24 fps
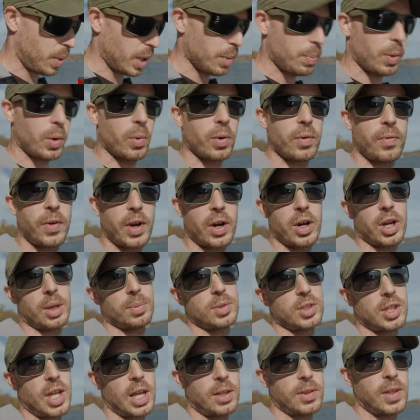people were very
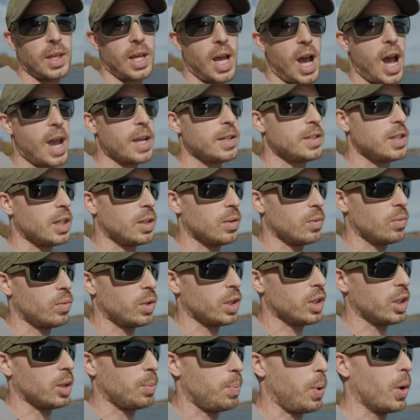upset that I didn't
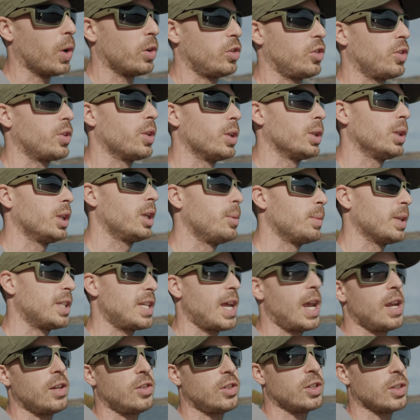really push the
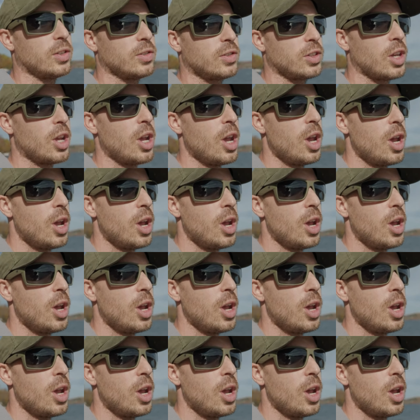limitations